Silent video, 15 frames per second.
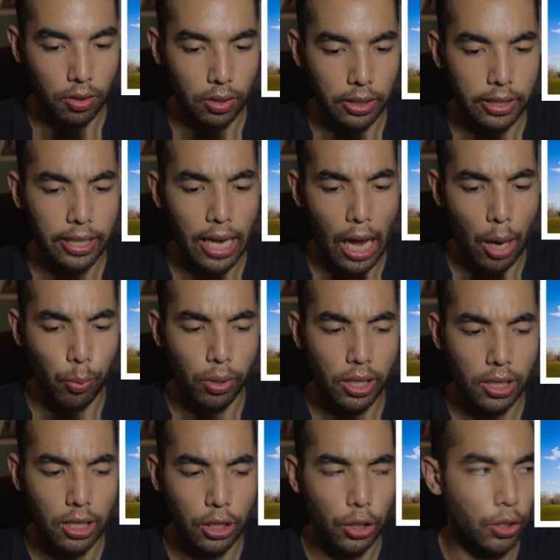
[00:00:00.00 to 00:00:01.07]

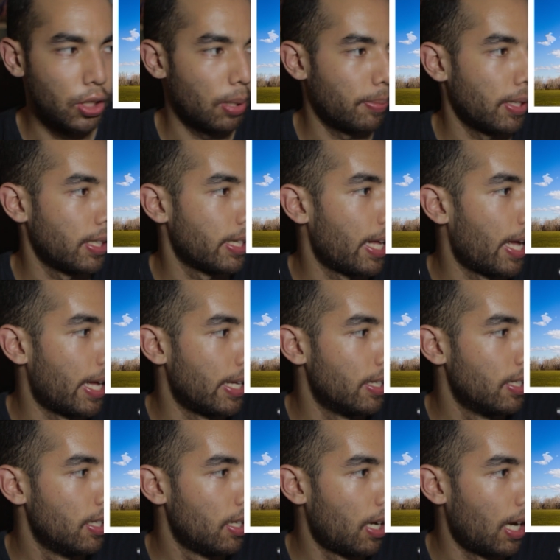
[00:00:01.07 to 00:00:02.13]
wanted to do something that
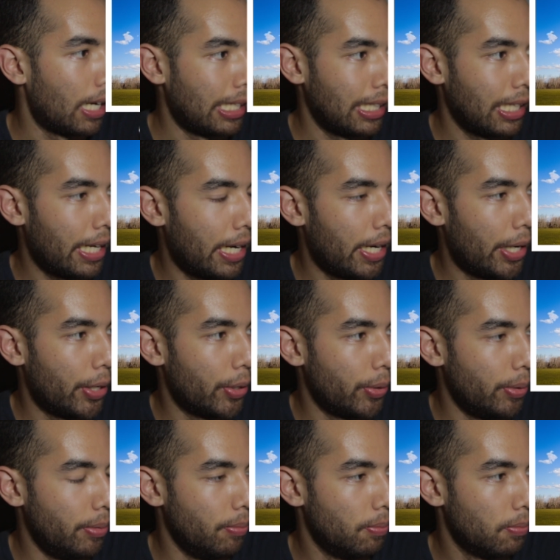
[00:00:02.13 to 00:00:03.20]

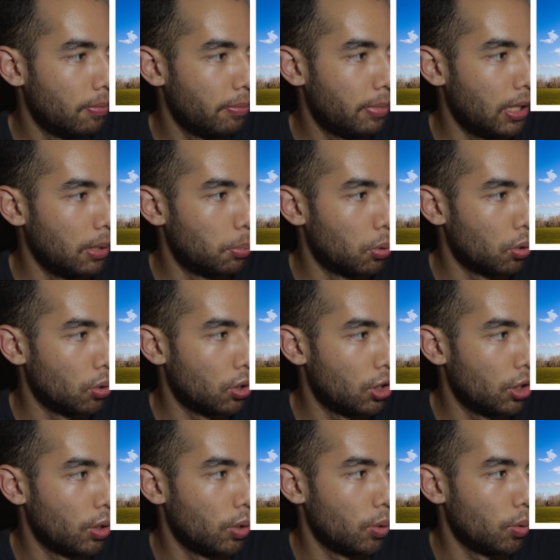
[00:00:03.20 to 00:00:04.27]
allowed people
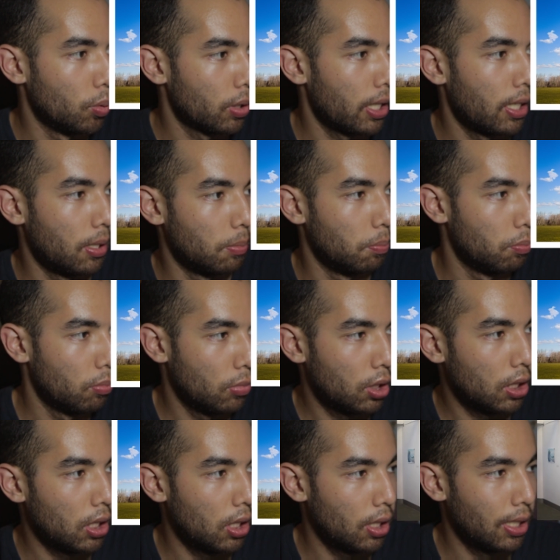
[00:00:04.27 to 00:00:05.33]
to kind of
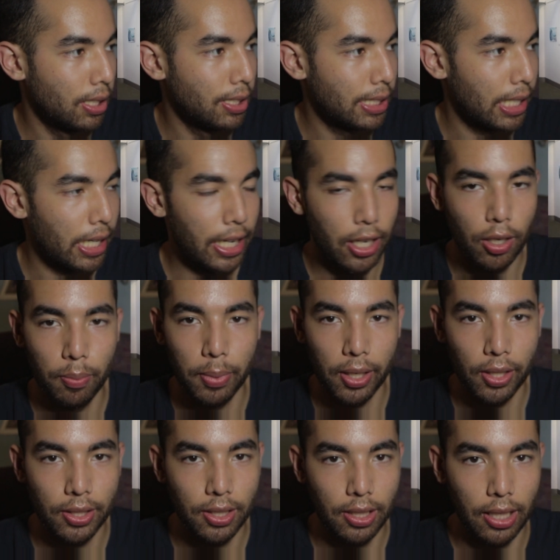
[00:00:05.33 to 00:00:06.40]
chill and zen out, but
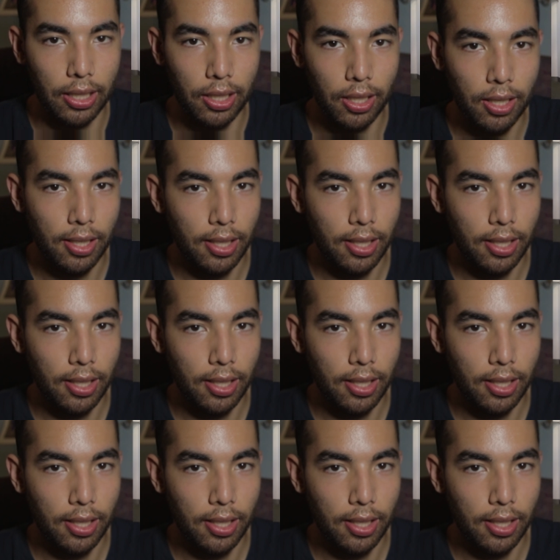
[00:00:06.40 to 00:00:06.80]
also like